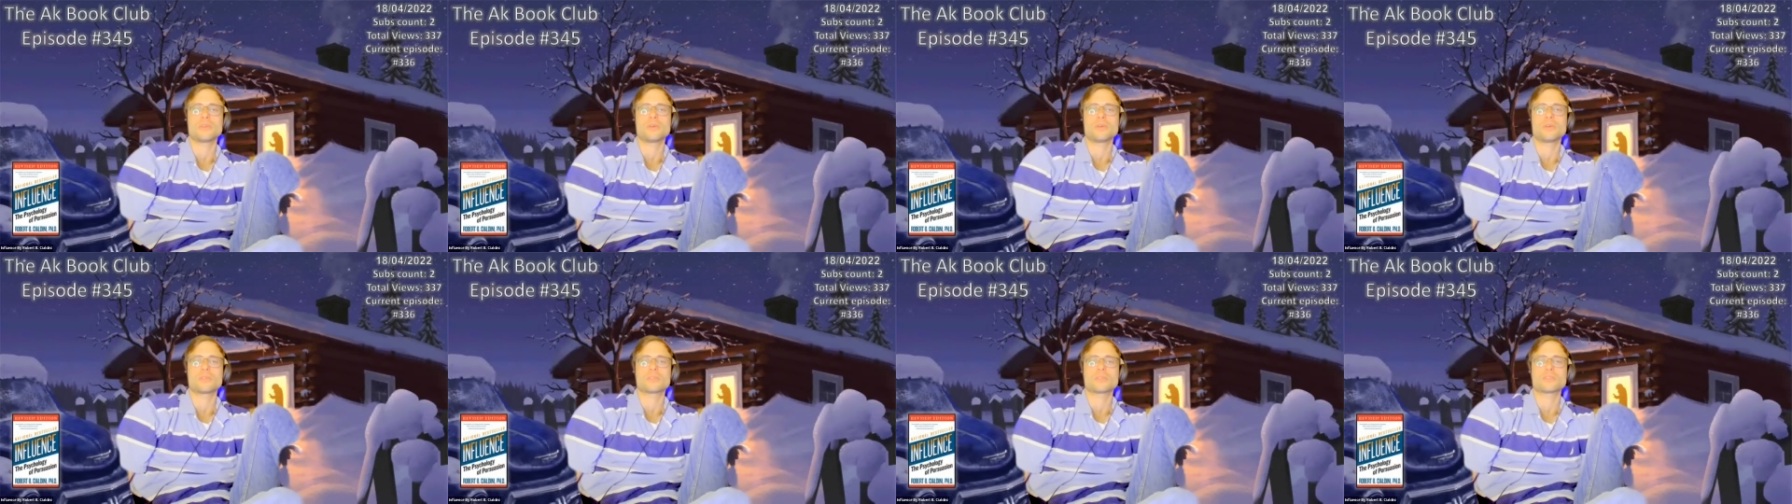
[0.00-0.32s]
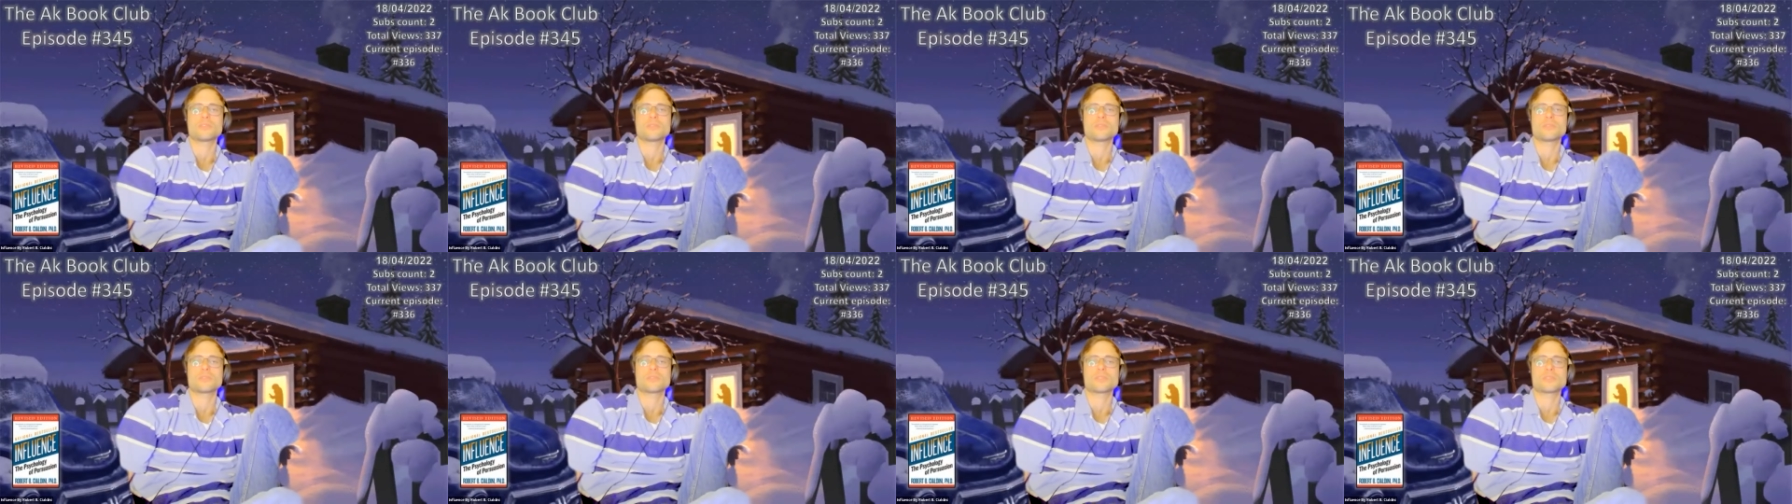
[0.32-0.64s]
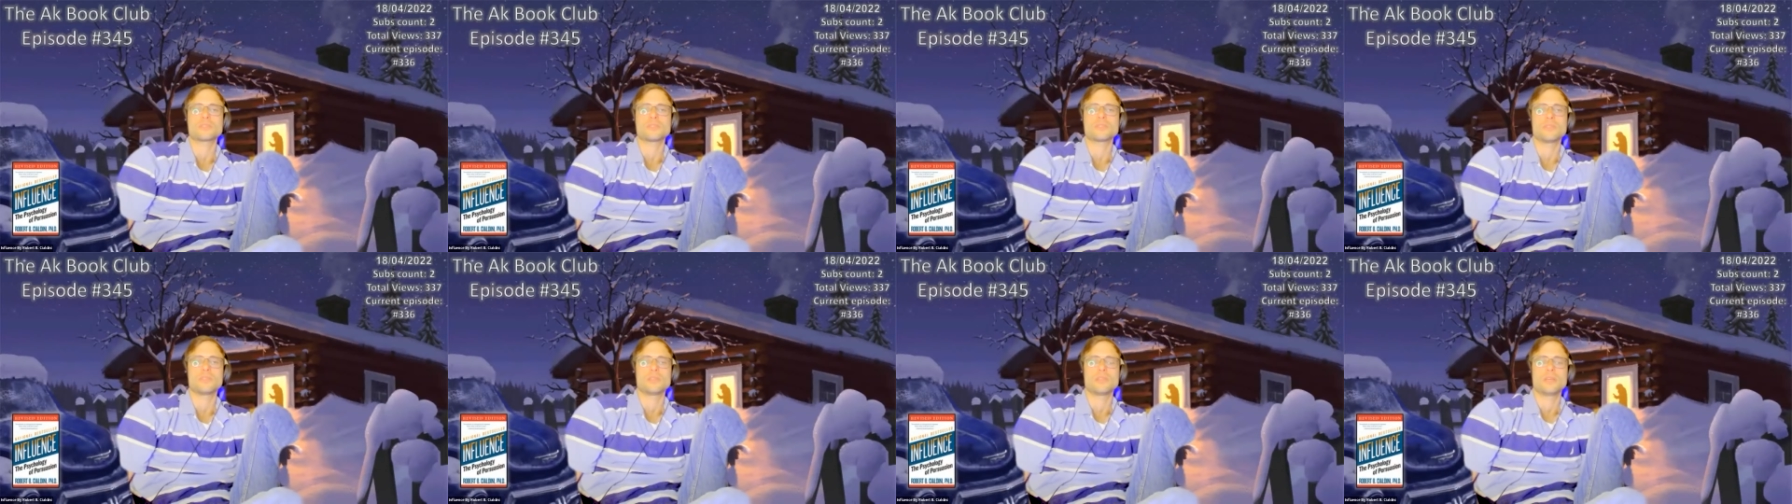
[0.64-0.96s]
all
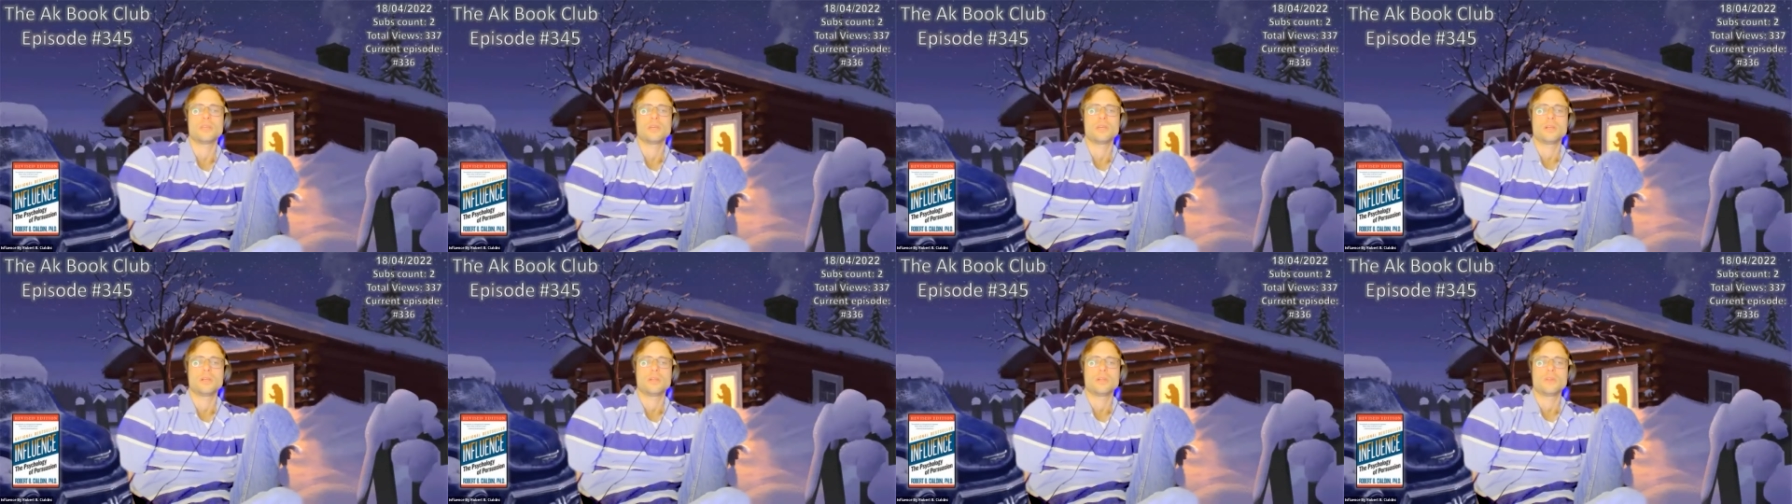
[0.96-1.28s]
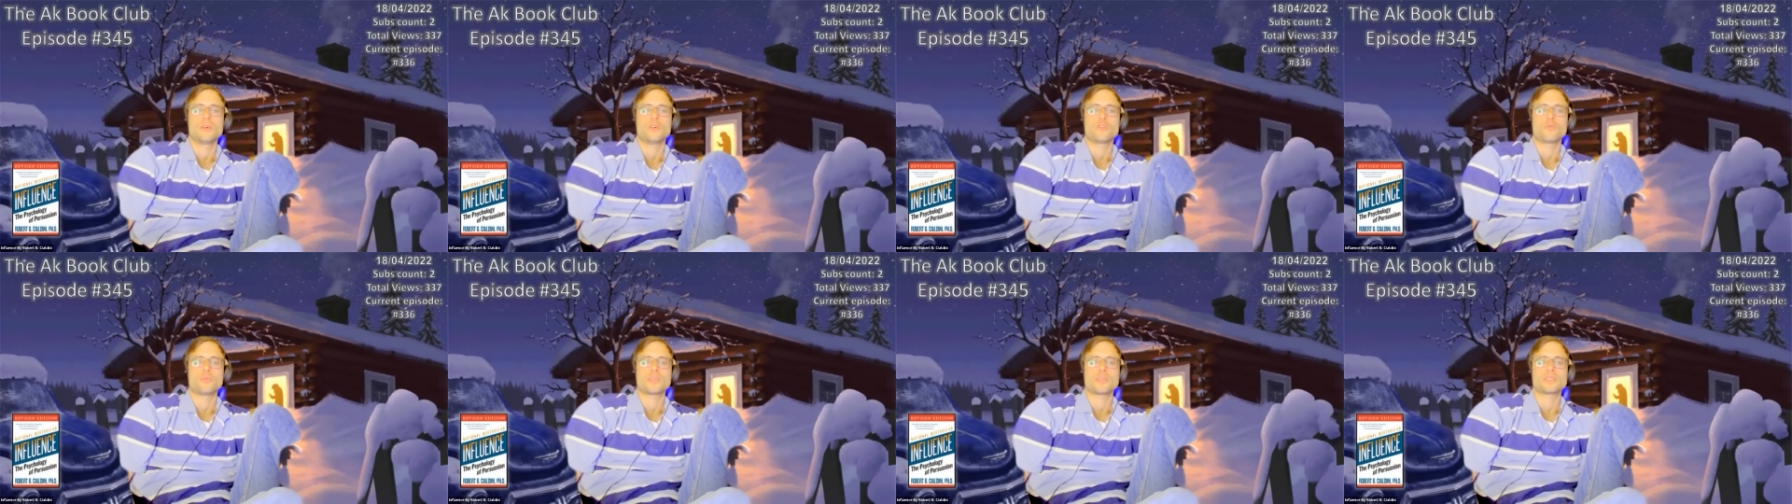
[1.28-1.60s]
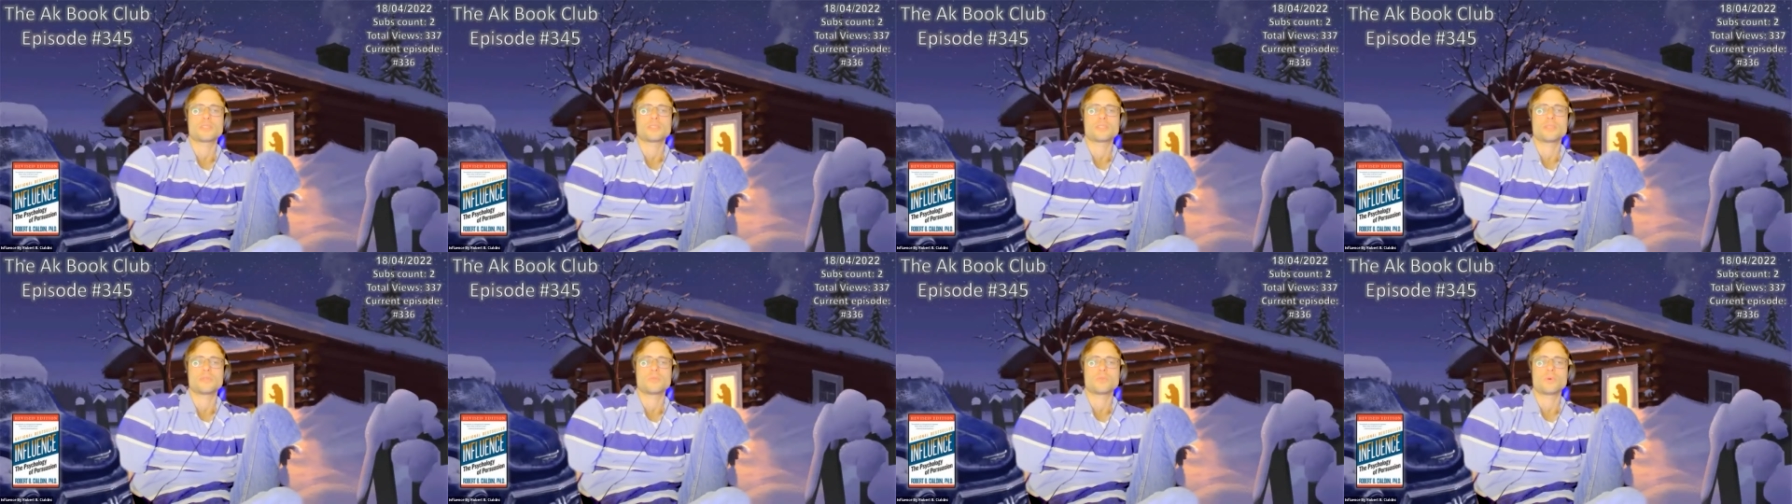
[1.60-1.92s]
sorts of
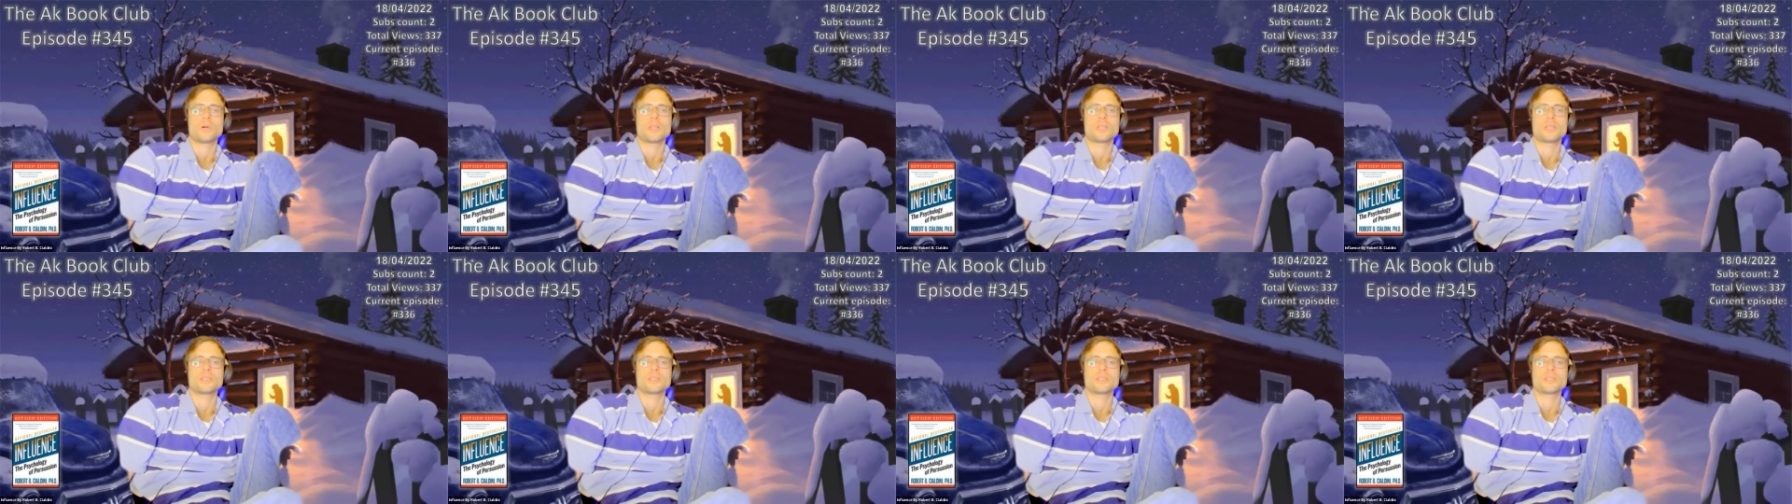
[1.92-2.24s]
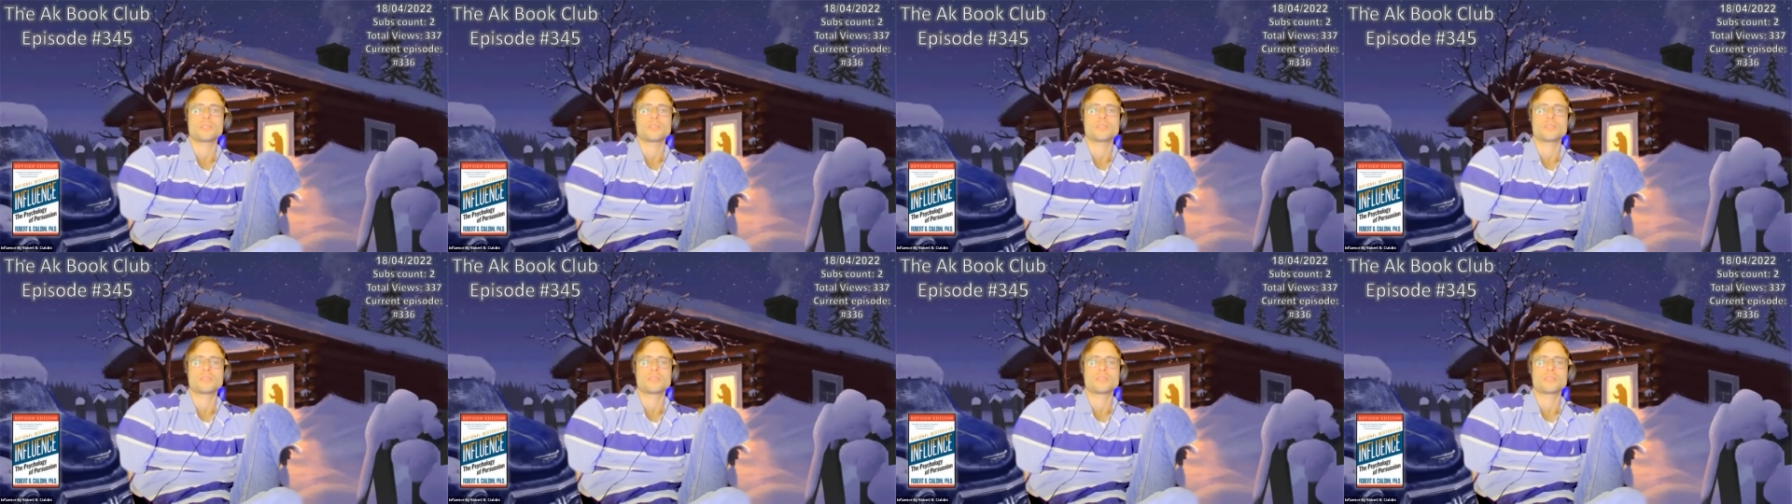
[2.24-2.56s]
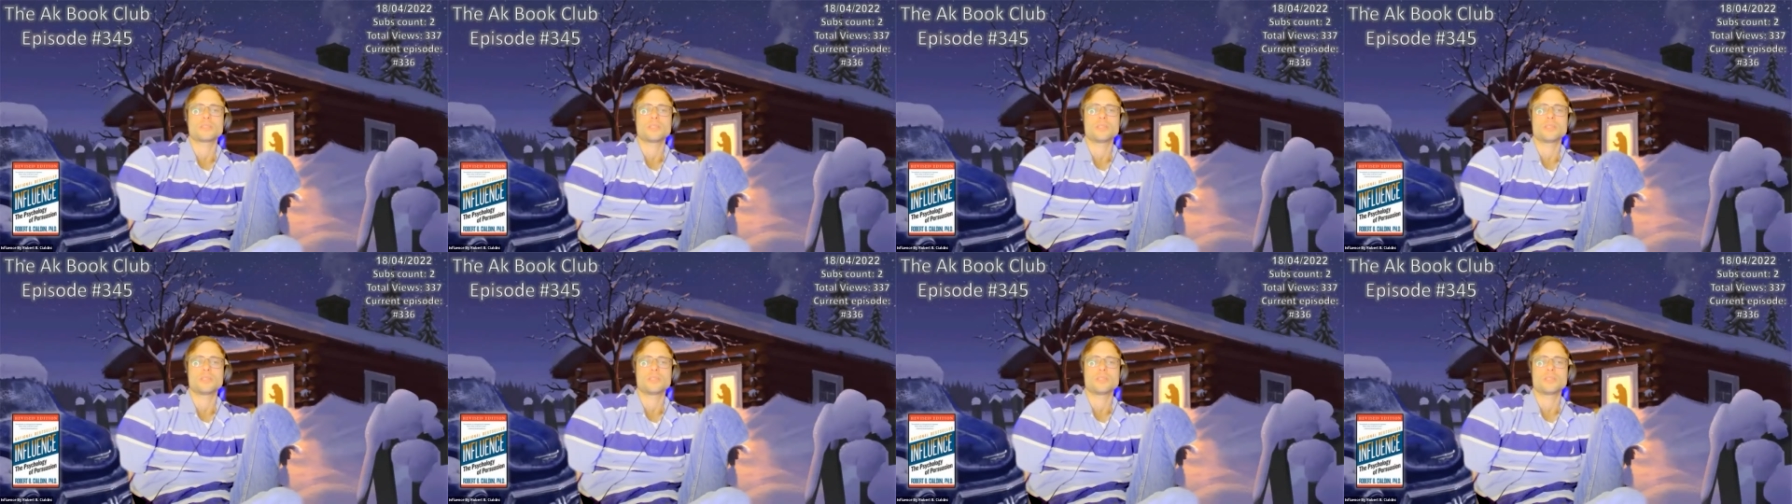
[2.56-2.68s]
positive qualities in